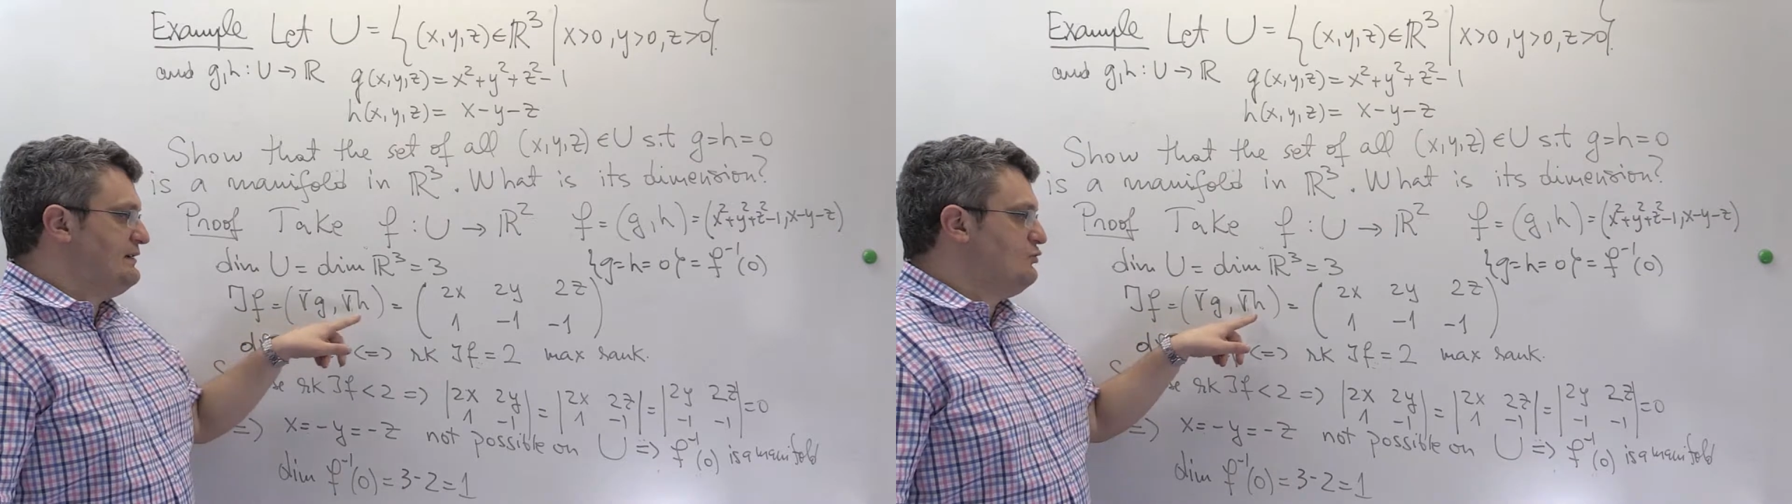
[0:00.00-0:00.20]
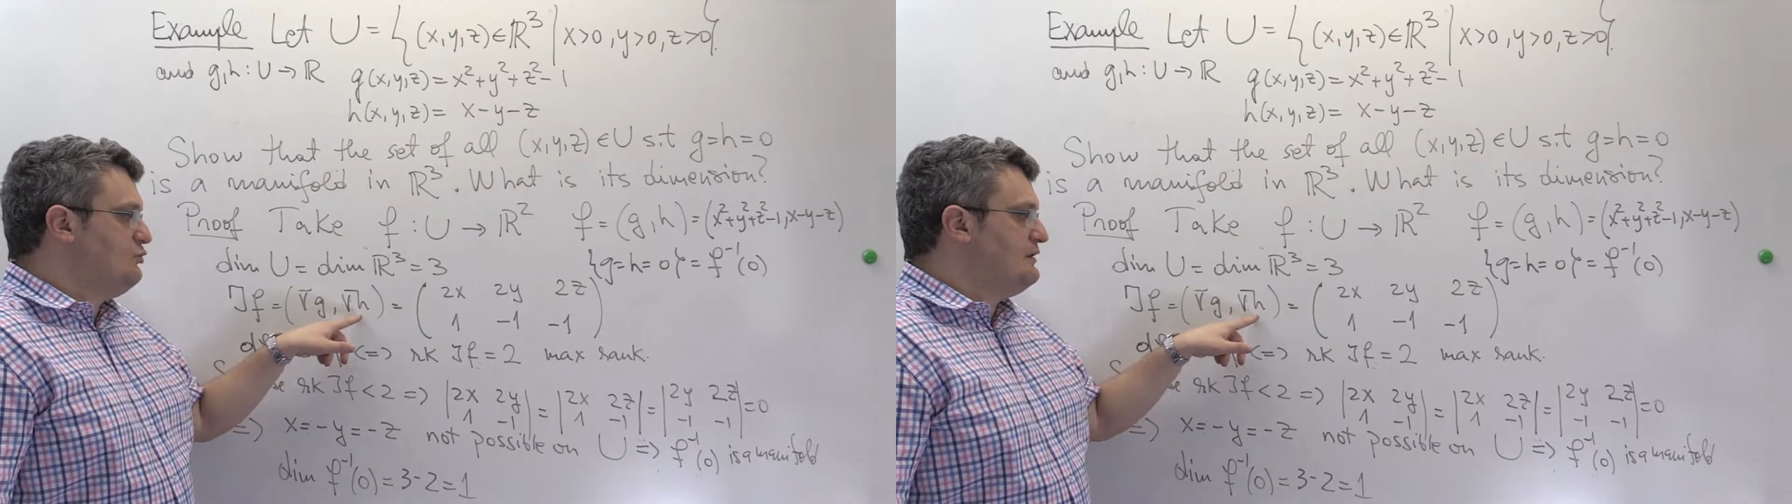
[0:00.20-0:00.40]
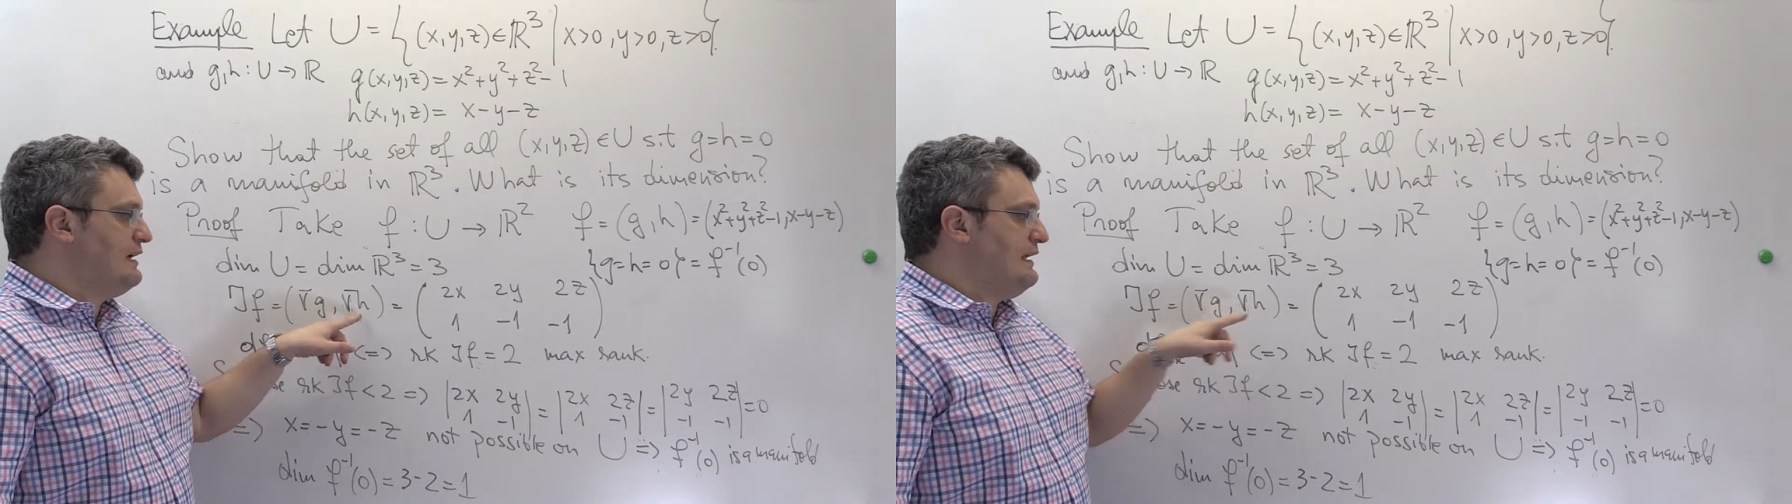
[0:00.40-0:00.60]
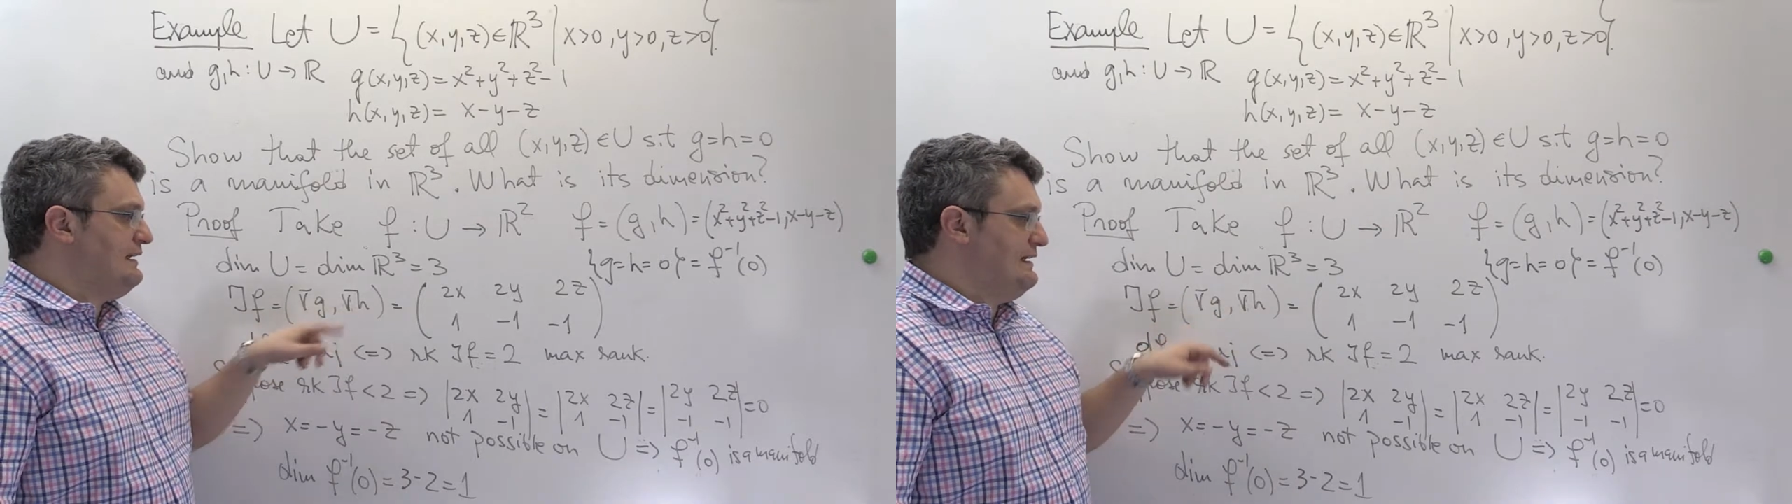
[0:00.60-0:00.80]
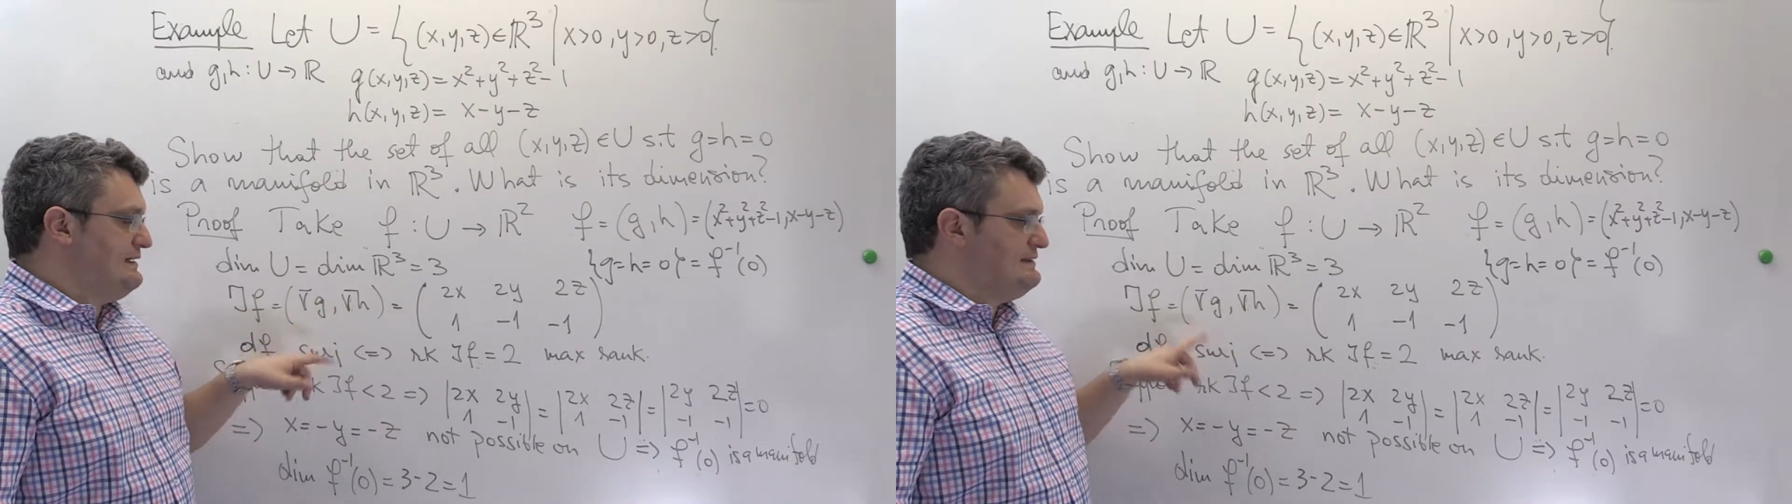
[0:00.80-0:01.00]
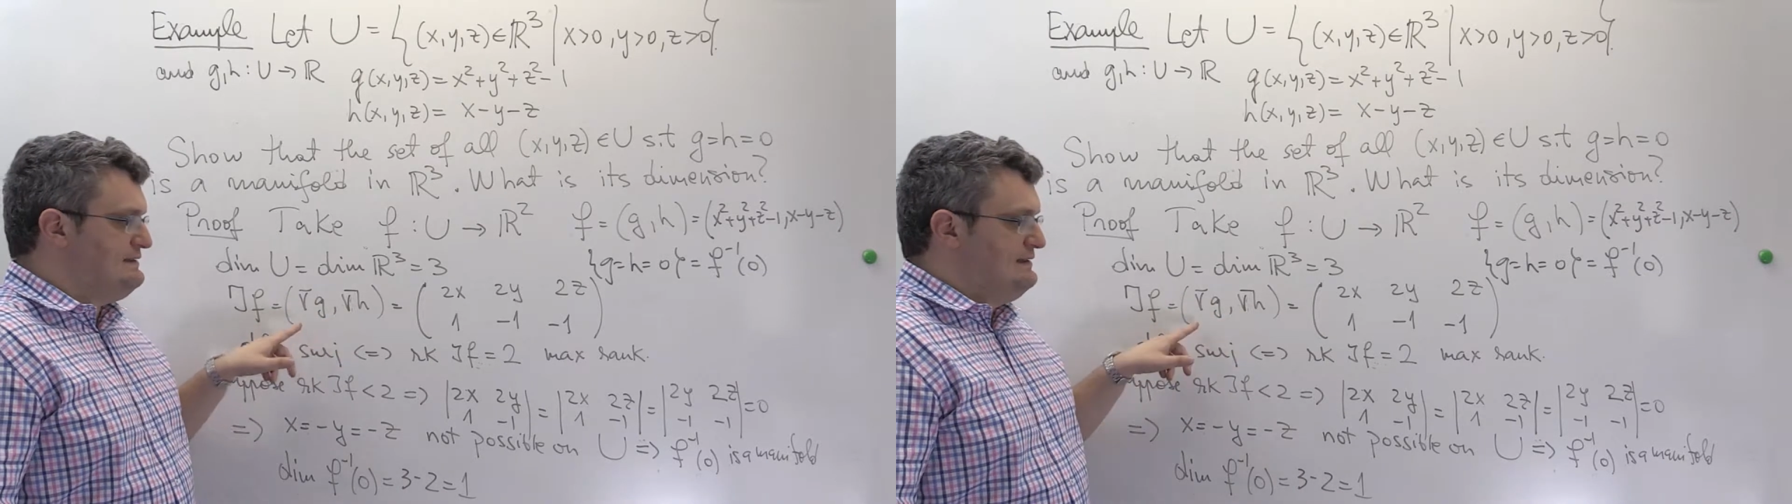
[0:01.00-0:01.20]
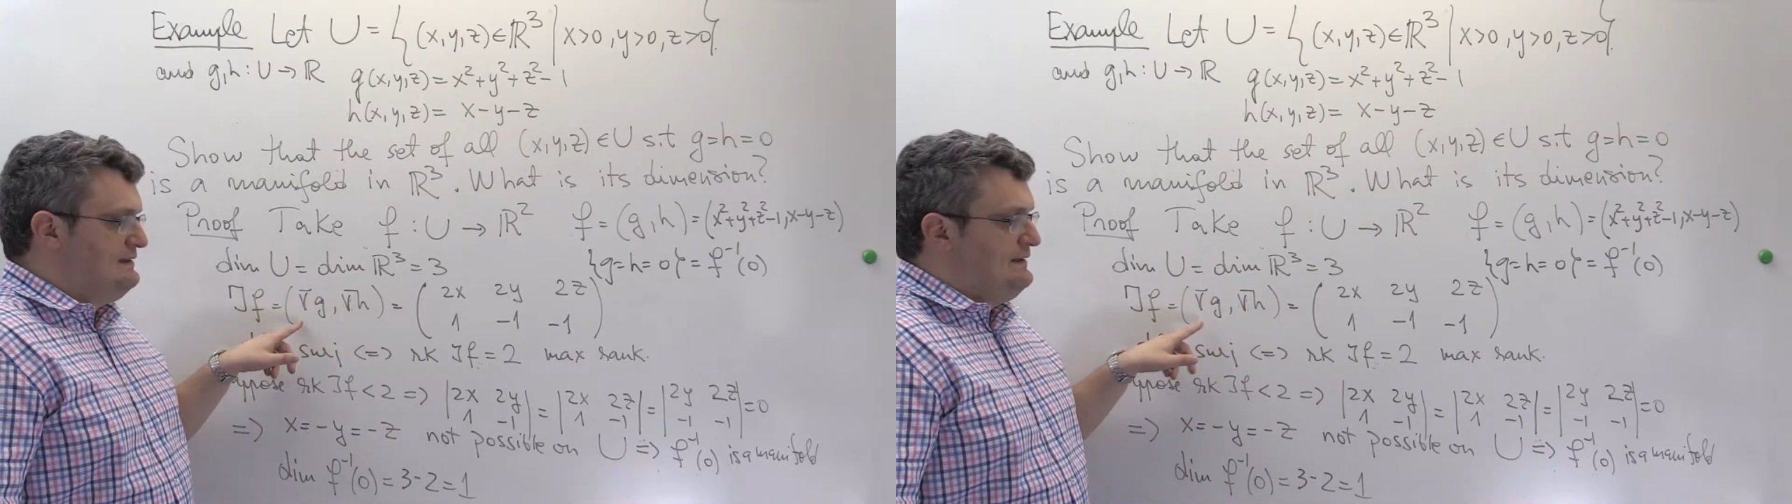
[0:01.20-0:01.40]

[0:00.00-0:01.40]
two gradients